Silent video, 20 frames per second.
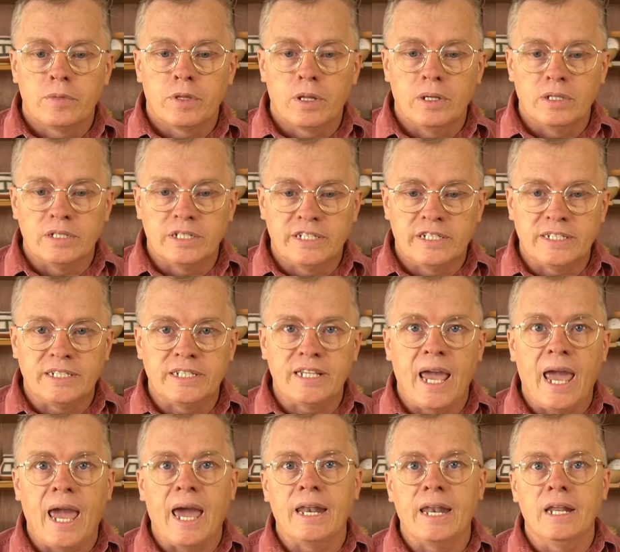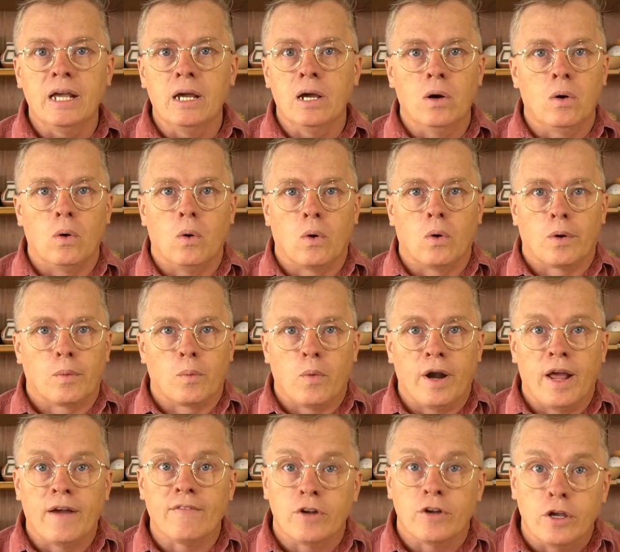sand or
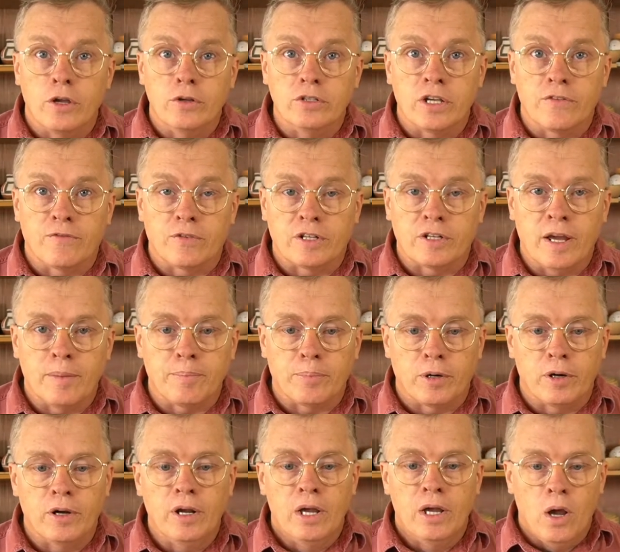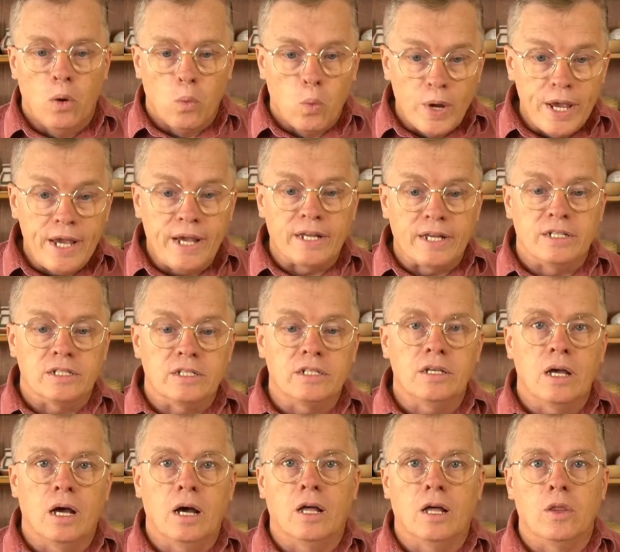whatever you're using for temper weakens
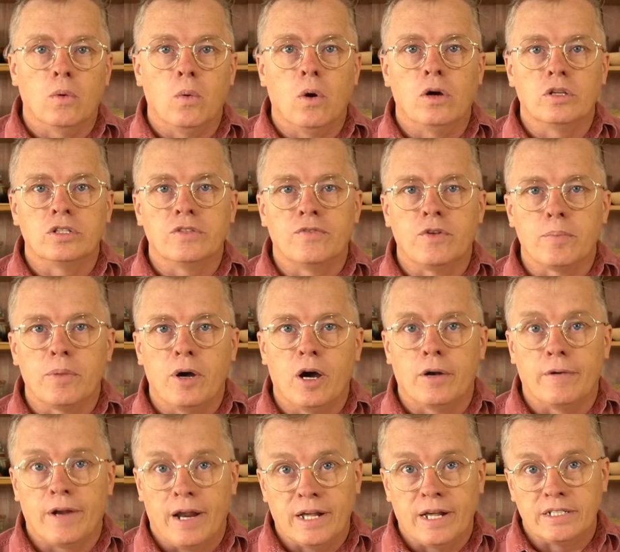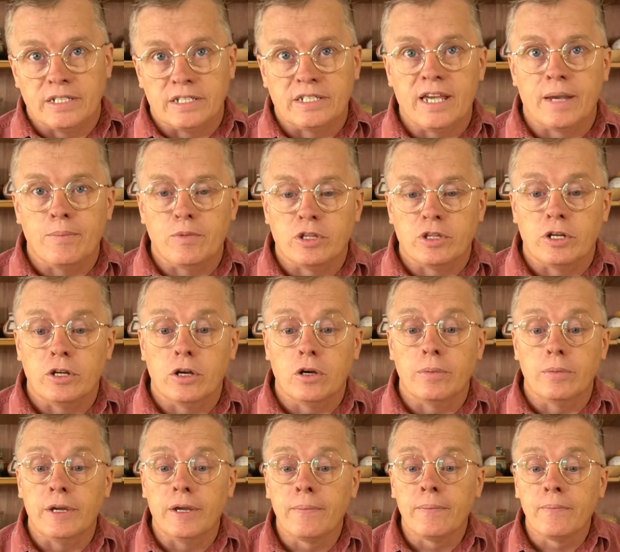uh, the walls of your pottery, and it's the same with adobe.